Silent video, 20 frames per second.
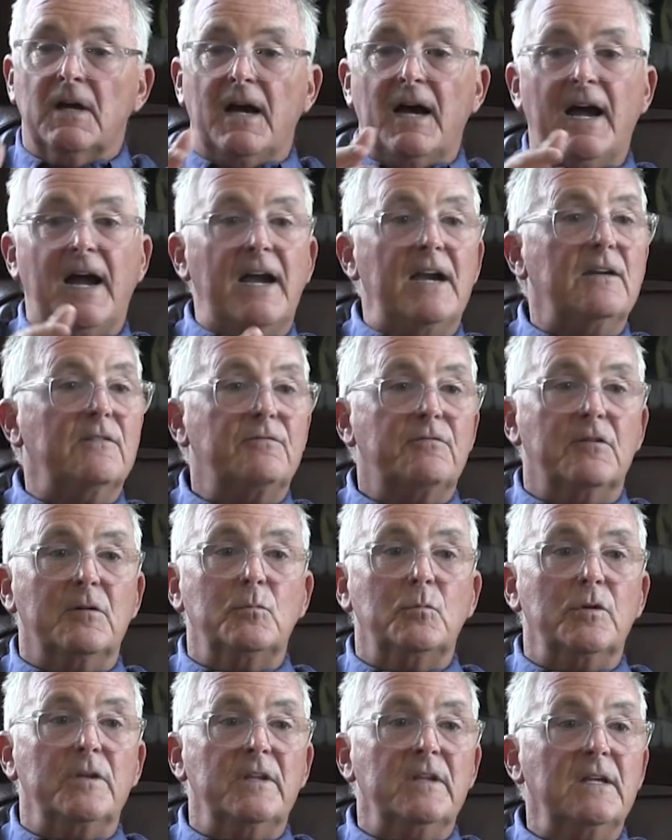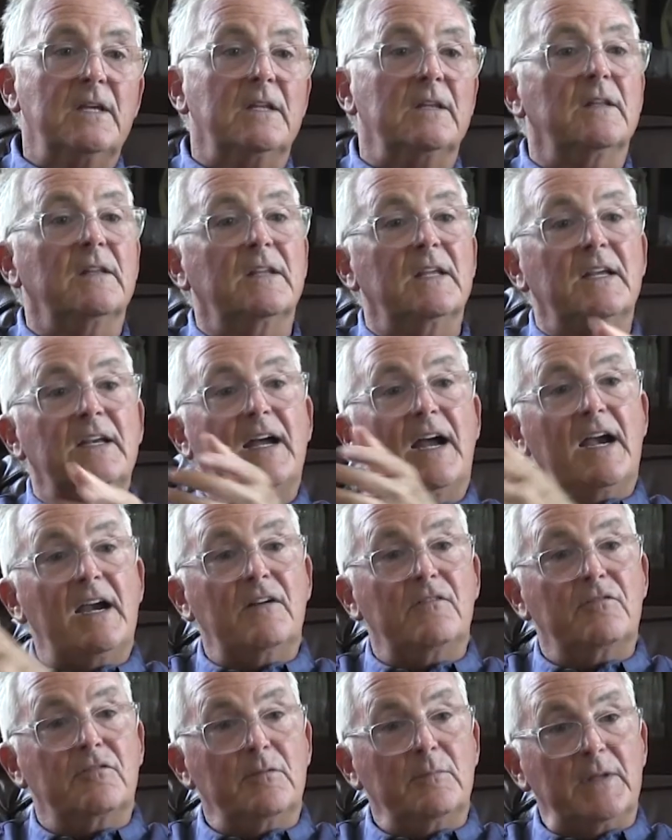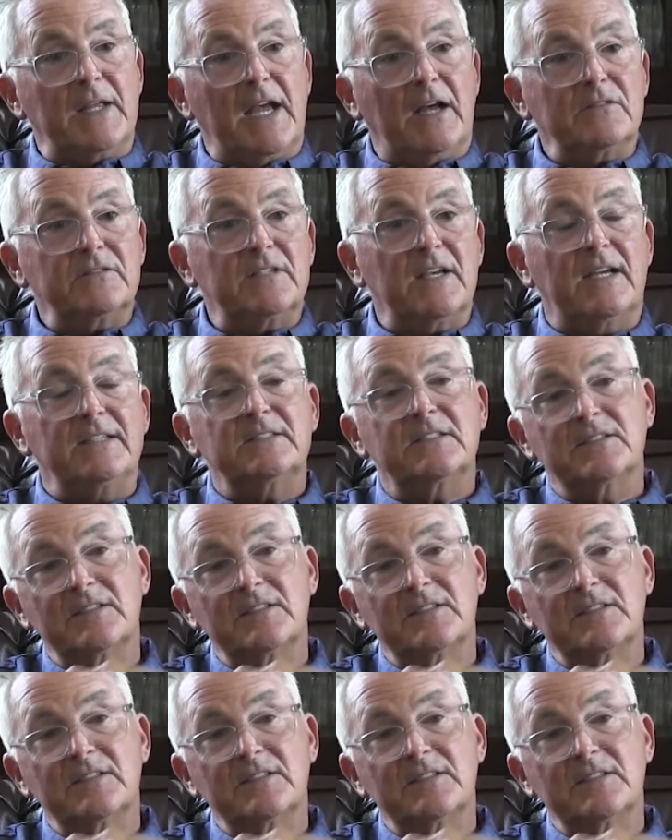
hire from within than hire from the outside.